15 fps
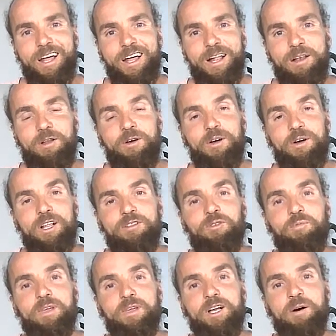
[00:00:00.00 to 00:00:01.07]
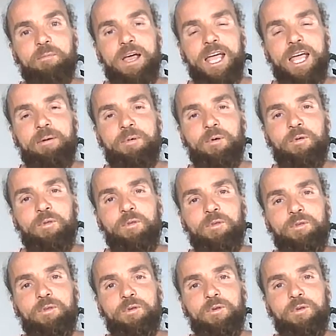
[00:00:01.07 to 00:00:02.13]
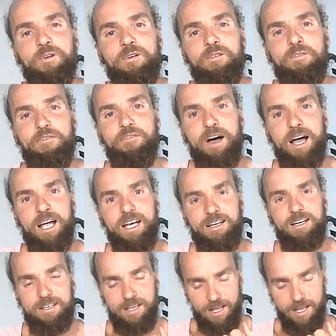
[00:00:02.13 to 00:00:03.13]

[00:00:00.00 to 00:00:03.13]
Learning to become able to find